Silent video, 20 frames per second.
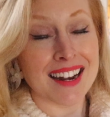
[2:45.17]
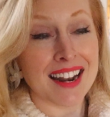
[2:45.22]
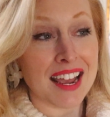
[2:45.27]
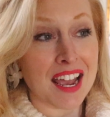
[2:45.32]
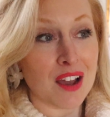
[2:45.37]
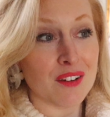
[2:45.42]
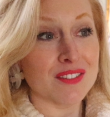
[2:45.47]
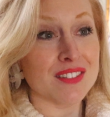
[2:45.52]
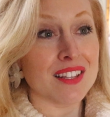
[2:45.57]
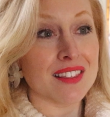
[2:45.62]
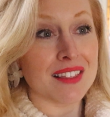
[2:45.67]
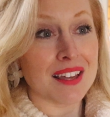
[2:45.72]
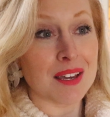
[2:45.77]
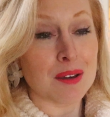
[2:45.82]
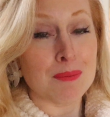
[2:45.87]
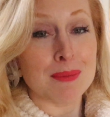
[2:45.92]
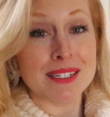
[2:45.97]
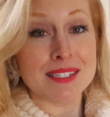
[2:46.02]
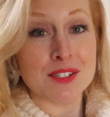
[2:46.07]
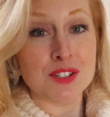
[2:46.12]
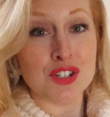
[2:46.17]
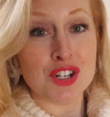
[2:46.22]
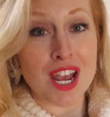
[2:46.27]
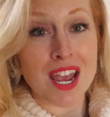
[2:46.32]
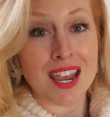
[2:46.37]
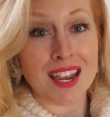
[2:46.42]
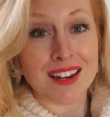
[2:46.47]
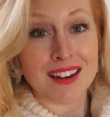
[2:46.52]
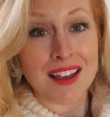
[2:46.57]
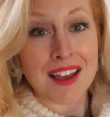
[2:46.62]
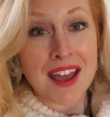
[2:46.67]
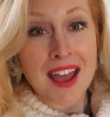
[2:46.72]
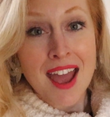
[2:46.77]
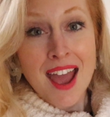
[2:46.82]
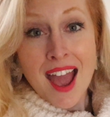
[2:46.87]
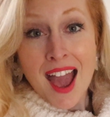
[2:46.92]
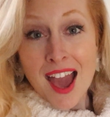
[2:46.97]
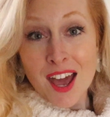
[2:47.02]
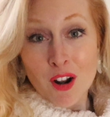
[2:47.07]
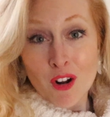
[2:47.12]
And I have to thank Miss Jane
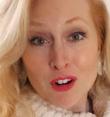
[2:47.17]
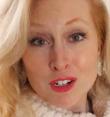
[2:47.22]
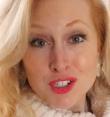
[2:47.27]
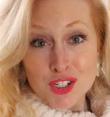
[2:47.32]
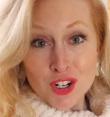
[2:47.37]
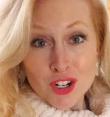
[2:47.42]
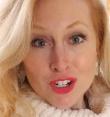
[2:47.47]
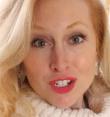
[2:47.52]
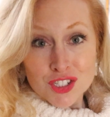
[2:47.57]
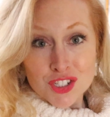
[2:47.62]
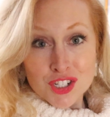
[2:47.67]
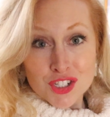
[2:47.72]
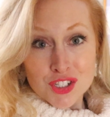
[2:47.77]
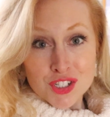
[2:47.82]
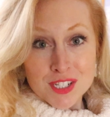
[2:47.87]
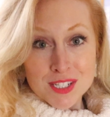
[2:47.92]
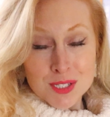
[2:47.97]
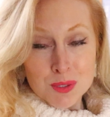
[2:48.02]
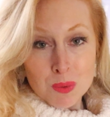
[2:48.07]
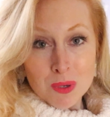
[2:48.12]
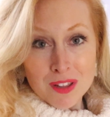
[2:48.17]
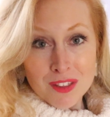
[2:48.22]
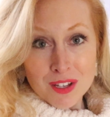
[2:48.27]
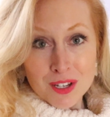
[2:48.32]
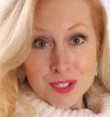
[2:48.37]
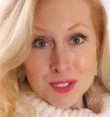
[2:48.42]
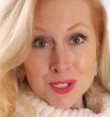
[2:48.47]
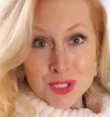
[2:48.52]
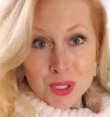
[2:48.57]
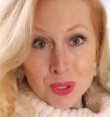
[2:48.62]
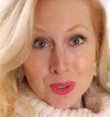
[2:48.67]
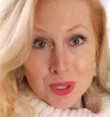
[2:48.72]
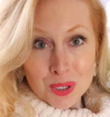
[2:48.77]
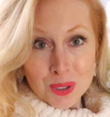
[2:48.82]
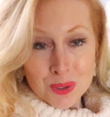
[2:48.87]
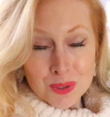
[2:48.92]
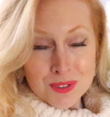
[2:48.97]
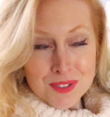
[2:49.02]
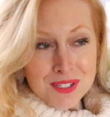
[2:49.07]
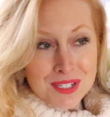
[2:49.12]
at our church. She's one of the
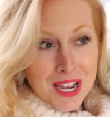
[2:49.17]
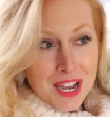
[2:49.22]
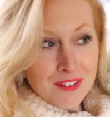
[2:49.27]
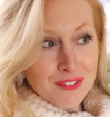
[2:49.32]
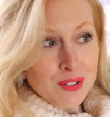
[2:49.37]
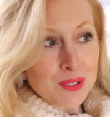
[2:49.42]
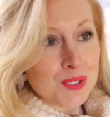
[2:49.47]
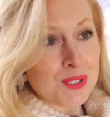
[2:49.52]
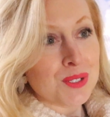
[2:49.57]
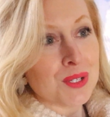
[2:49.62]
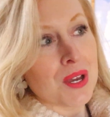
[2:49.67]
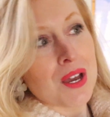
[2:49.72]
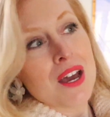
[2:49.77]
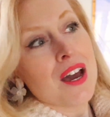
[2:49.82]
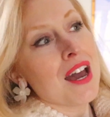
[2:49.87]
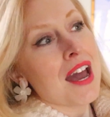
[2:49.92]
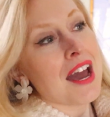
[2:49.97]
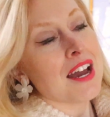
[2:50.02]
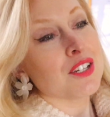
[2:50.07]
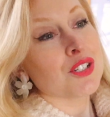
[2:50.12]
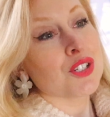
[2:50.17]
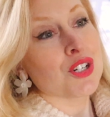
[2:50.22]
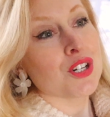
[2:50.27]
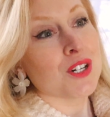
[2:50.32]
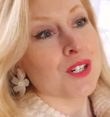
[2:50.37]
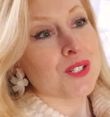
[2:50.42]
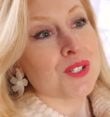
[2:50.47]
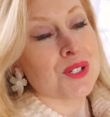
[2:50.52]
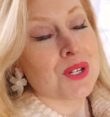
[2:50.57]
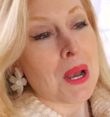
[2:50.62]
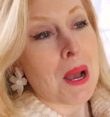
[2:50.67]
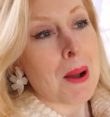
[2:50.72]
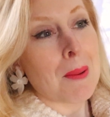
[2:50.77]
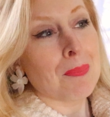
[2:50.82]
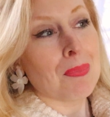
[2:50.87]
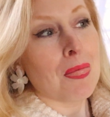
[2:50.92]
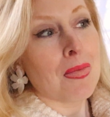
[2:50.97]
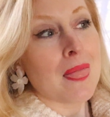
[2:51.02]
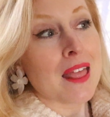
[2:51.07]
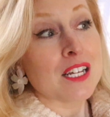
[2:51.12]
custodial staffers at church.
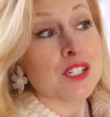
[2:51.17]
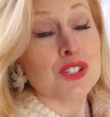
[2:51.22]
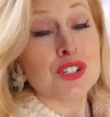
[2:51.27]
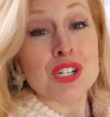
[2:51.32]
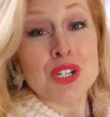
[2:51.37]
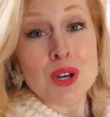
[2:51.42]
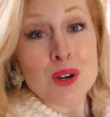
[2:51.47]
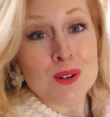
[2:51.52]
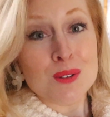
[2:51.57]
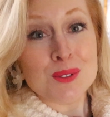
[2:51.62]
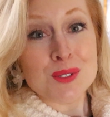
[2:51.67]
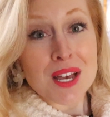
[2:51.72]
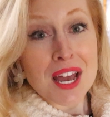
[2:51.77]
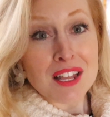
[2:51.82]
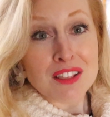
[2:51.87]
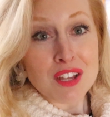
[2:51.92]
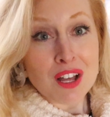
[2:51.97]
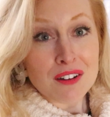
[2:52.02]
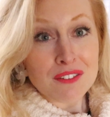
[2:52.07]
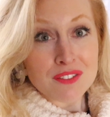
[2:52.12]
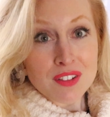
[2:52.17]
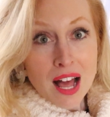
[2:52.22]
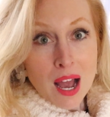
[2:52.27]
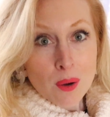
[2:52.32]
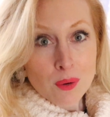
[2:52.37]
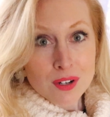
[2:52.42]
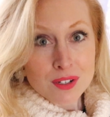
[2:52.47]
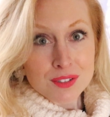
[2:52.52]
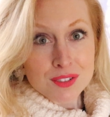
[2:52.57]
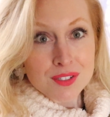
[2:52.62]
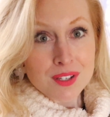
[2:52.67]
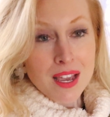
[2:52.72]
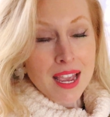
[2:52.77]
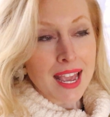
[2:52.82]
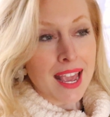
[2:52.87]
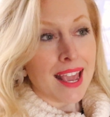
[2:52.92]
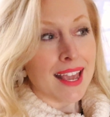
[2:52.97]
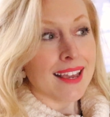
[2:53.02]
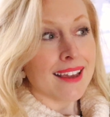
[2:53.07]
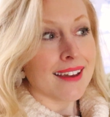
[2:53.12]
Um, she knows I love flowers
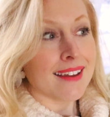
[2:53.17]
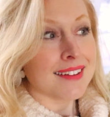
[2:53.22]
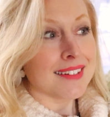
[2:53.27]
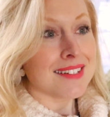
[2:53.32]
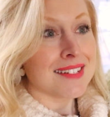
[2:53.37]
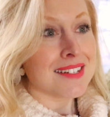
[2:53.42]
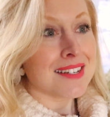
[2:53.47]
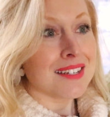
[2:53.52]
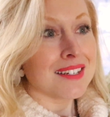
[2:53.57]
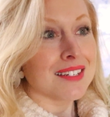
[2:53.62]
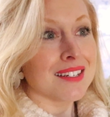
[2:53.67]
and